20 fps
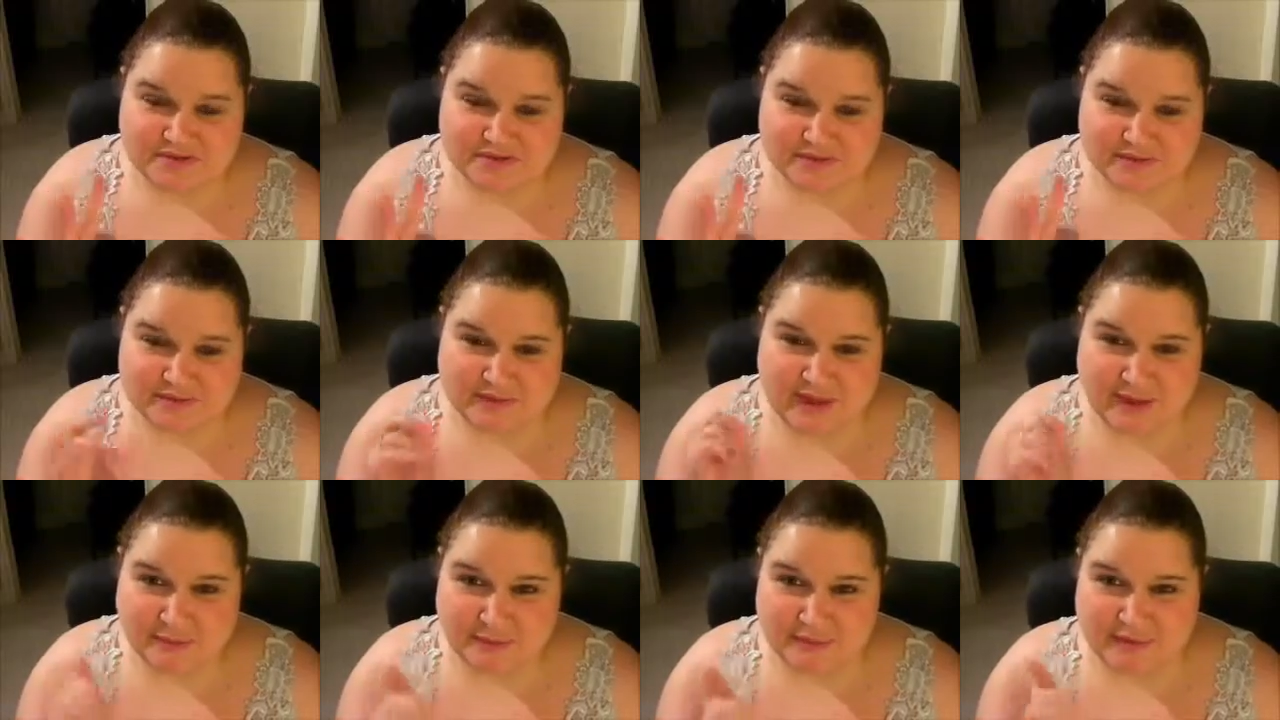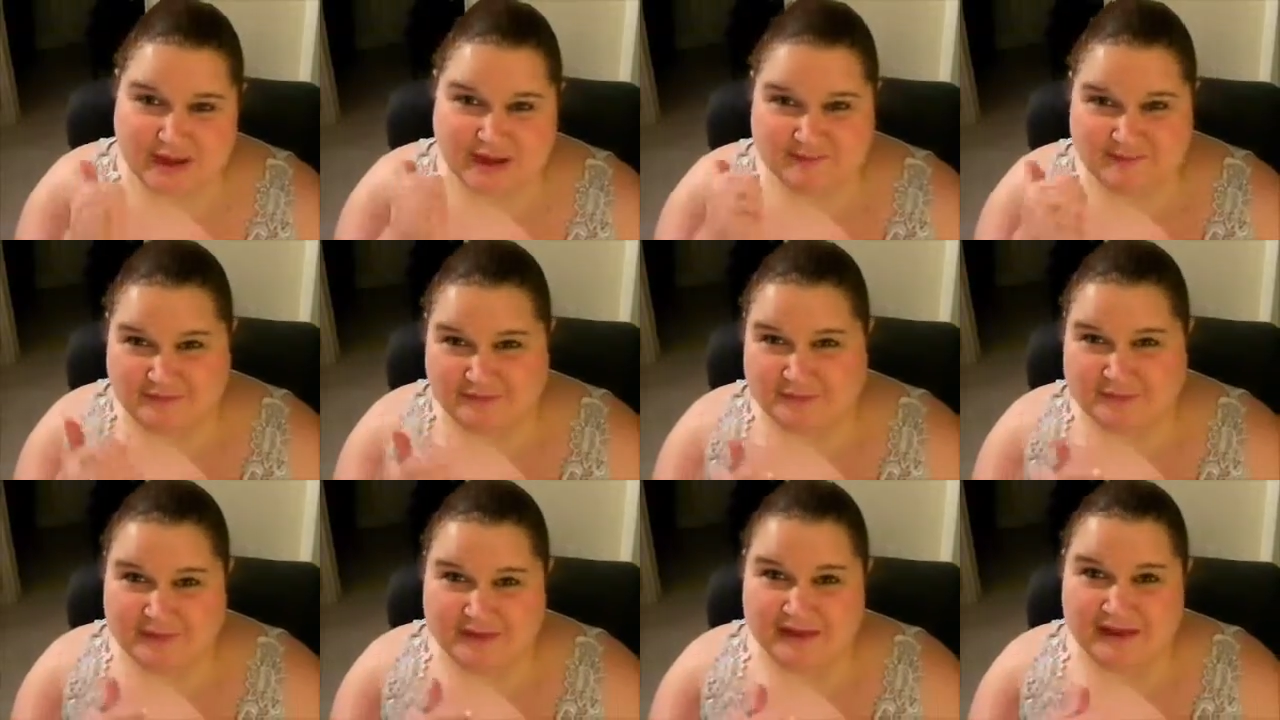So, that would have
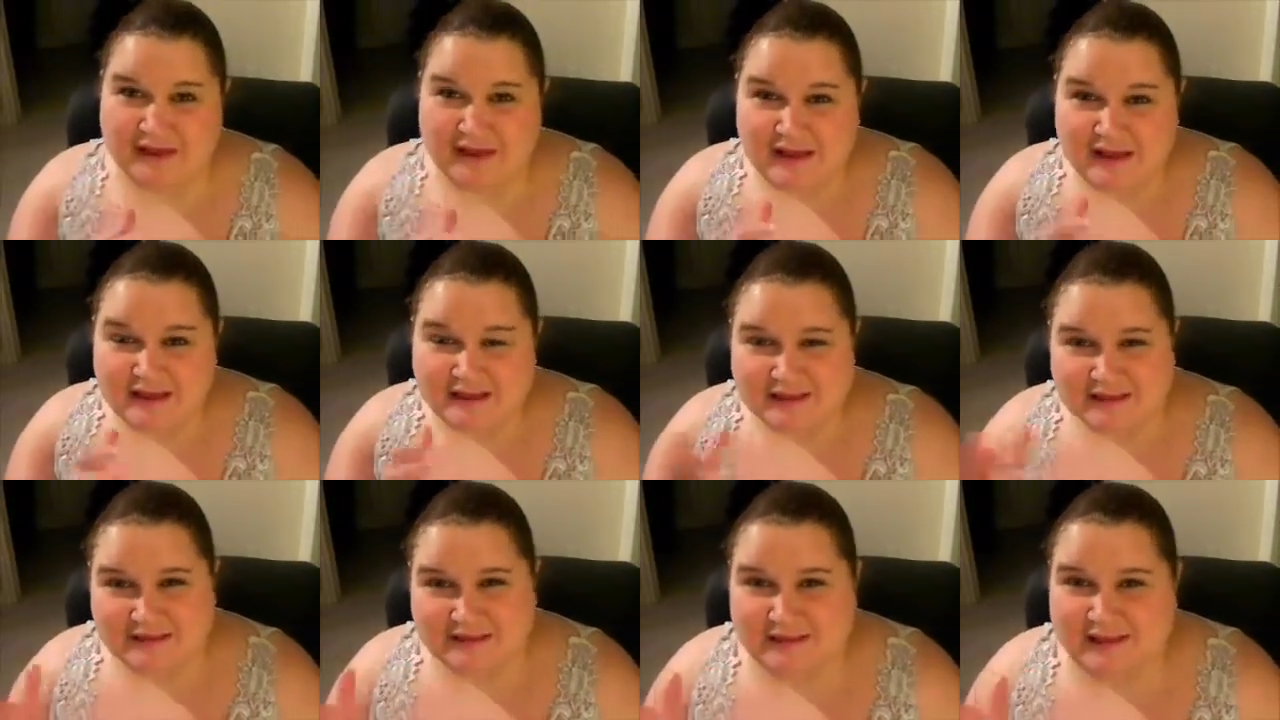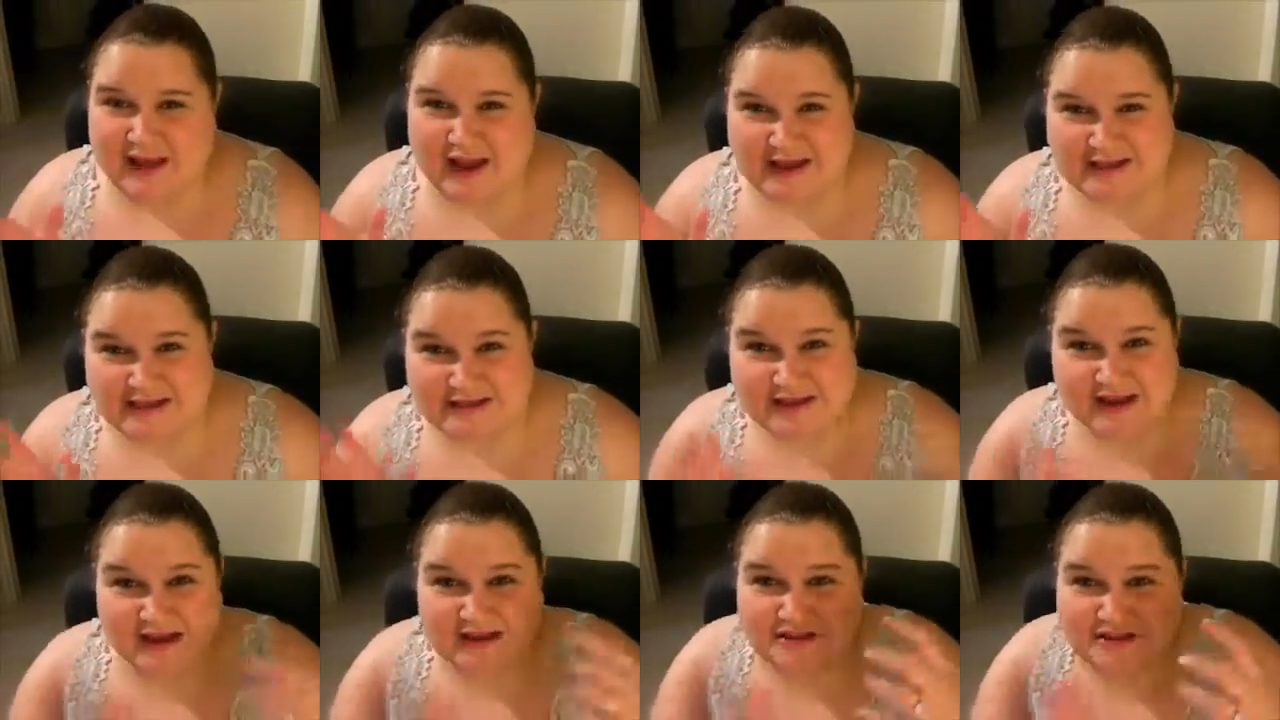to be like the
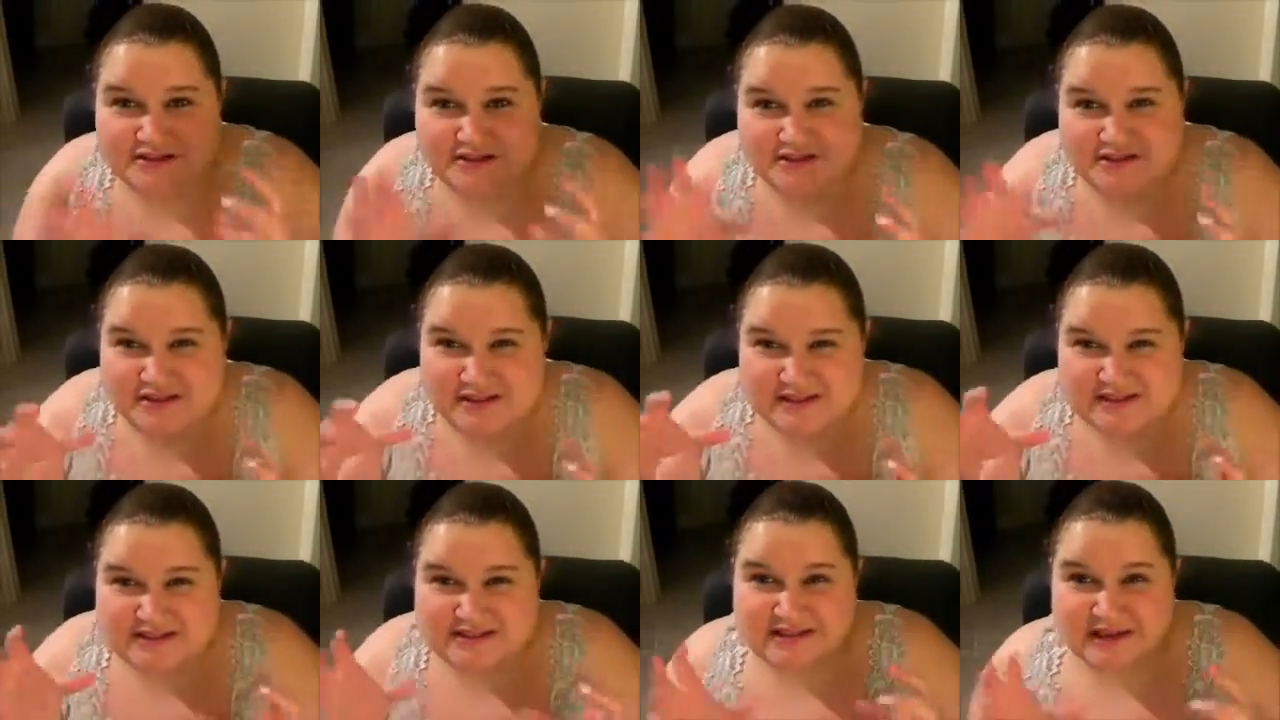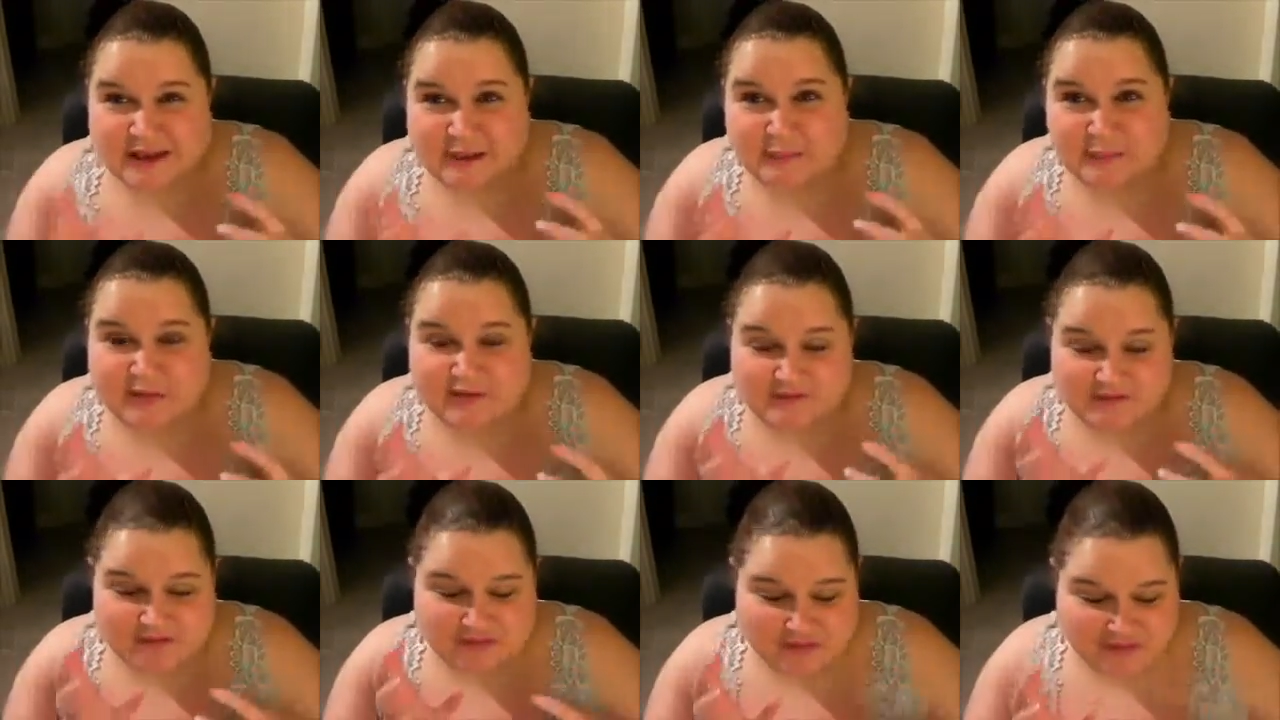last concert-y type
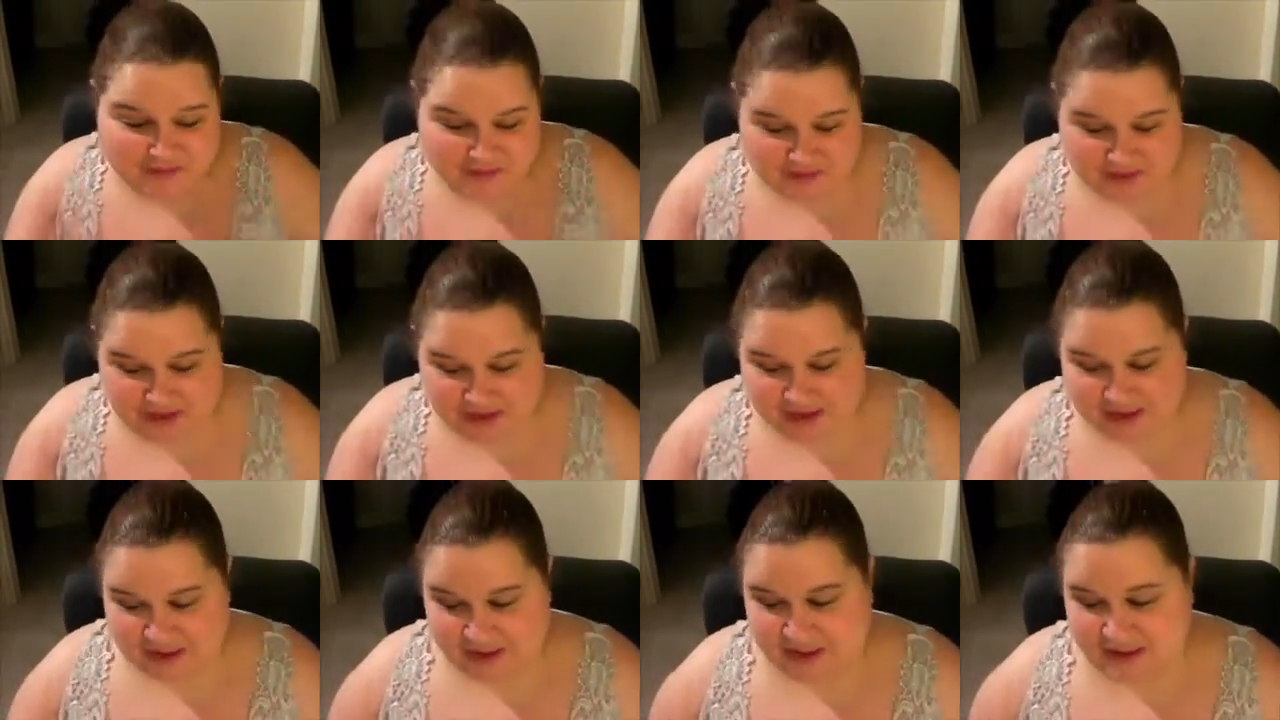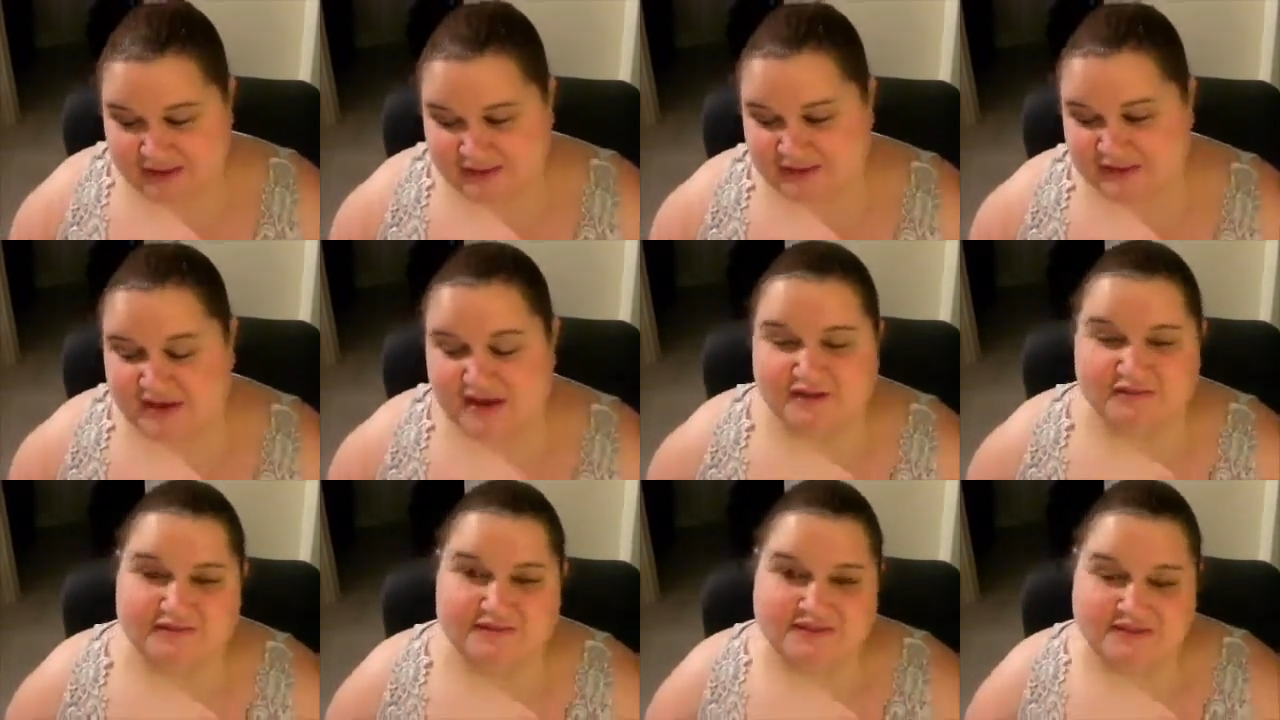of thing
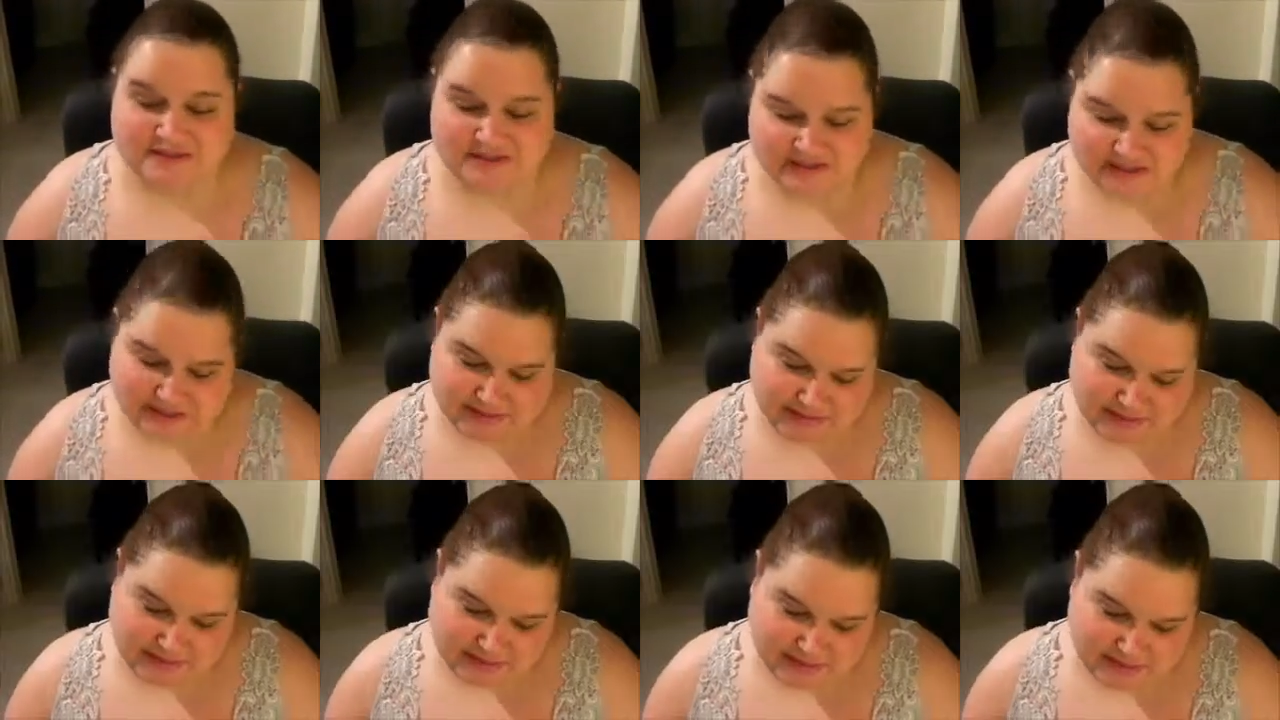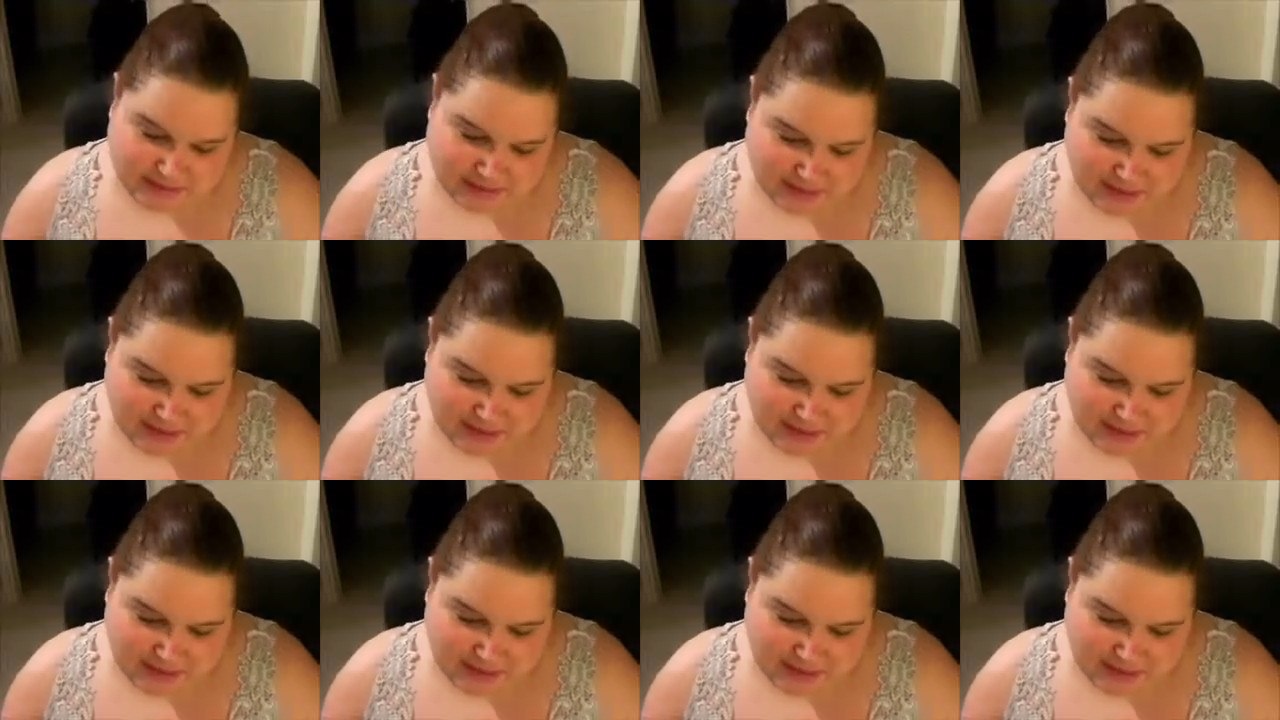that I've seen.